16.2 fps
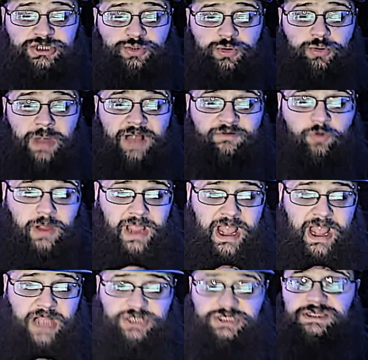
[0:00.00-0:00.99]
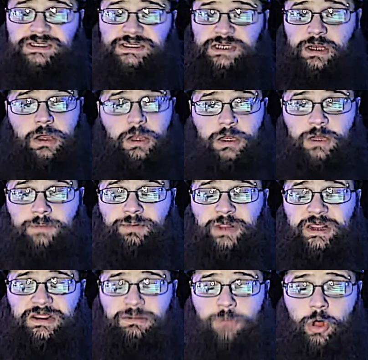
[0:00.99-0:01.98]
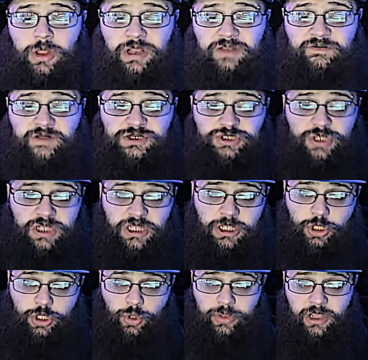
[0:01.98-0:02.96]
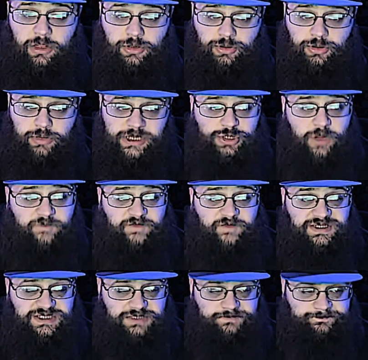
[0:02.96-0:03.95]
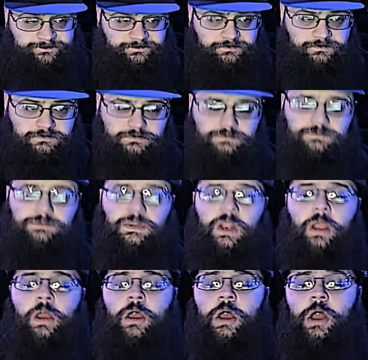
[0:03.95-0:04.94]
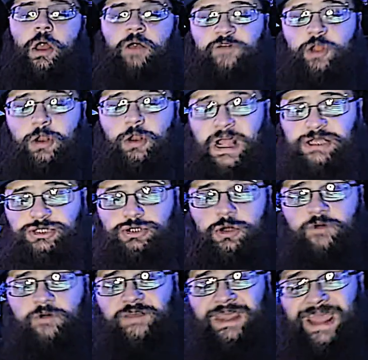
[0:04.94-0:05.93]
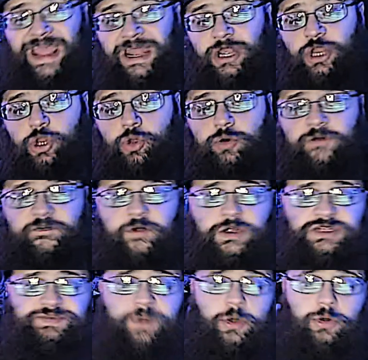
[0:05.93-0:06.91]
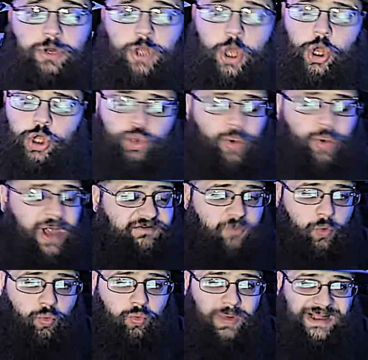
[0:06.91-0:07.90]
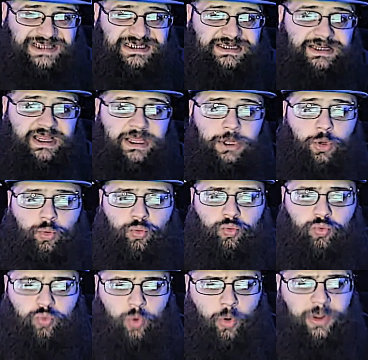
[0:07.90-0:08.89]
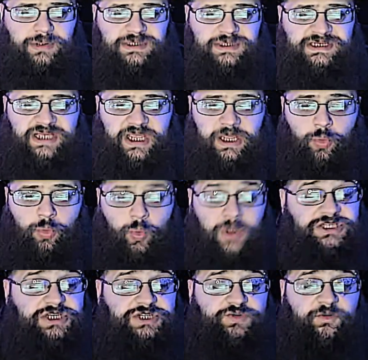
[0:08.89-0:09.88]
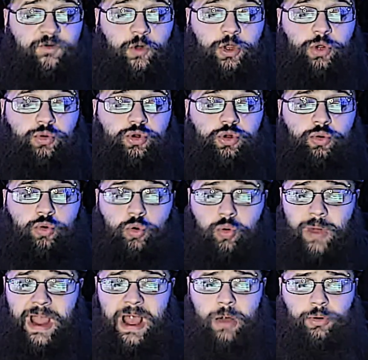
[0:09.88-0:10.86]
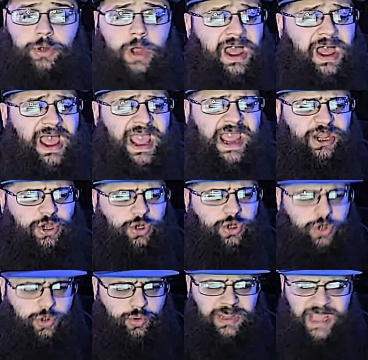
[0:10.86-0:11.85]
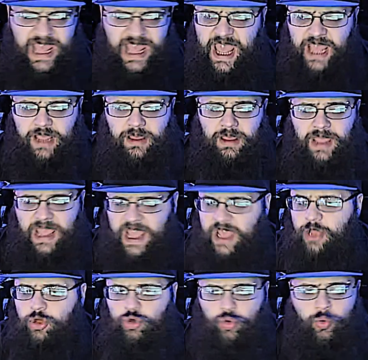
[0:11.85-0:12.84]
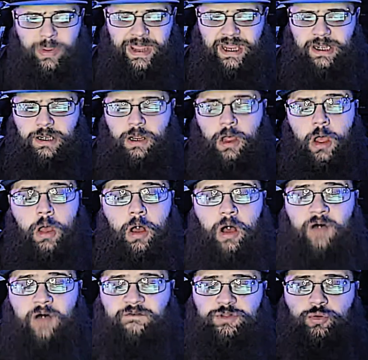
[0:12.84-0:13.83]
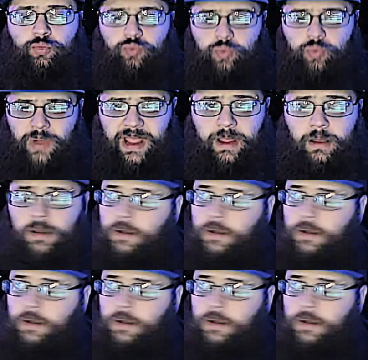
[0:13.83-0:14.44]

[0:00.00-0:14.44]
with rivalry actions, complete them all individually. You'll get your 3 trophies. For your next trophy in Universe Mode, you have Wrestling Royalty, which is for you to crown a new king and queen of the ring.